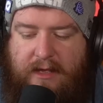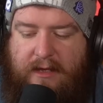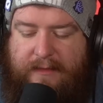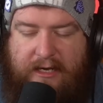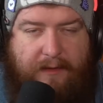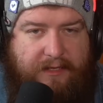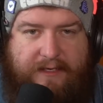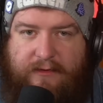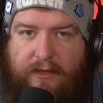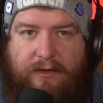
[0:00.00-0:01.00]
a couple of
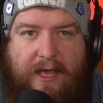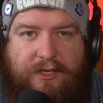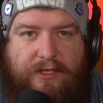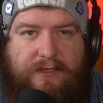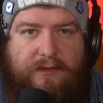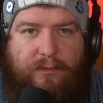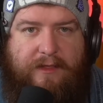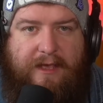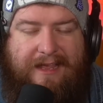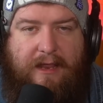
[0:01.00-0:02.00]
different locations
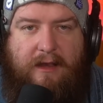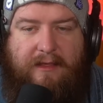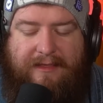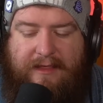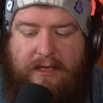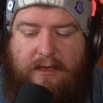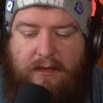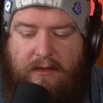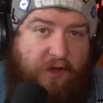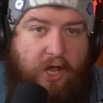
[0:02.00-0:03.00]
within the
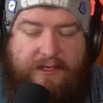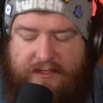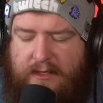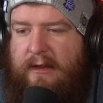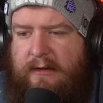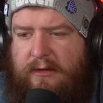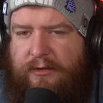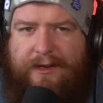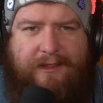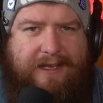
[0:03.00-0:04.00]
verse,
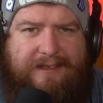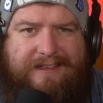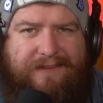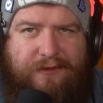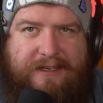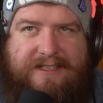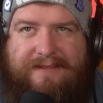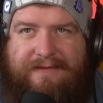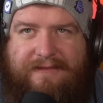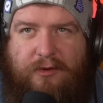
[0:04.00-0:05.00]
including like different
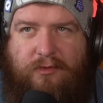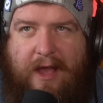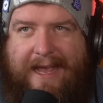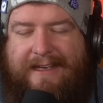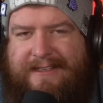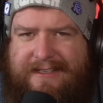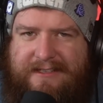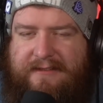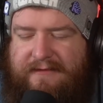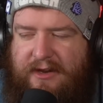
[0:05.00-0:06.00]

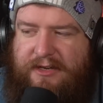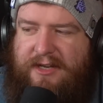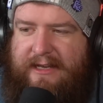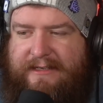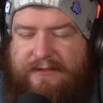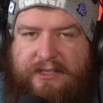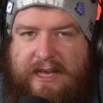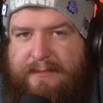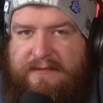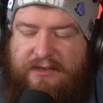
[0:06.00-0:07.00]
varieties of furniture, like different
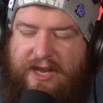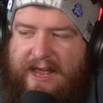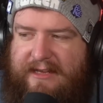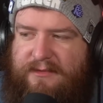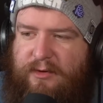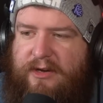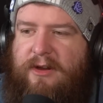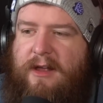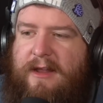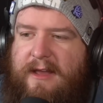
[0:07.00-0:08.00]
types of chairs and
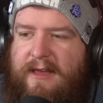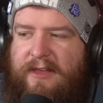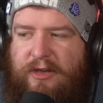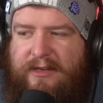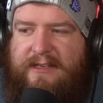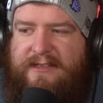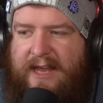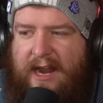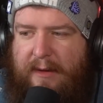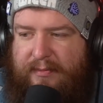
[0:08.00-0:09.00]
whatnot that you can
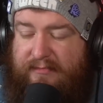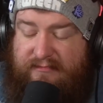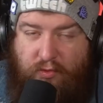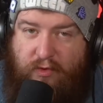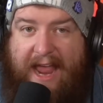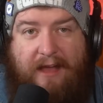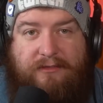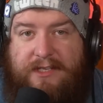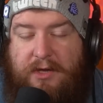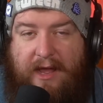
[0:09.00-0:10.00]
set up
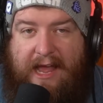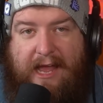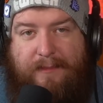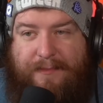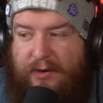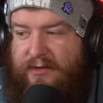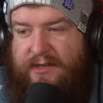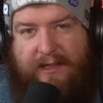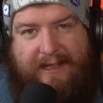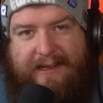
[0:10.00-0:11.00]
around your hab, but
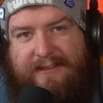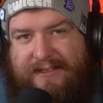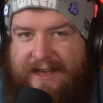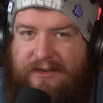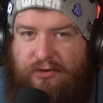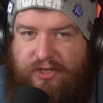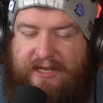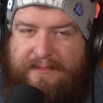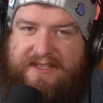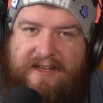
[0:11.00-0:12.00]
also like inside your
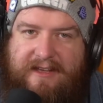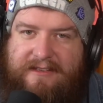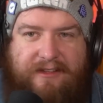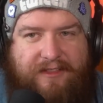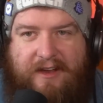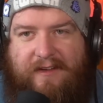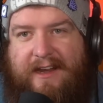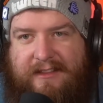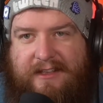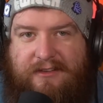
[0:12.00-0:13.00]
ships. So
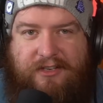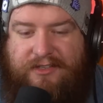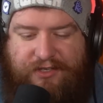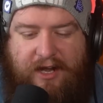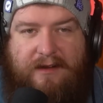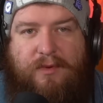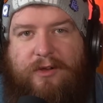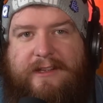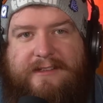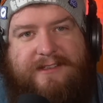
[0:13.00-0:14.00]
theoretically, you could just chuck them
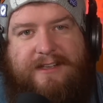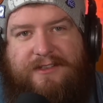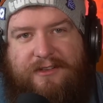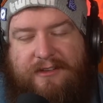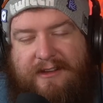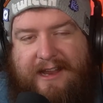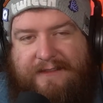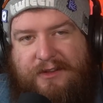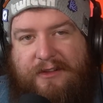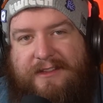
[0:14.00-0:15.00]
all in a C2 and
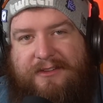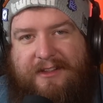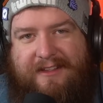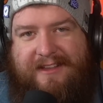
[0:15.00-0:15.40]
have your own little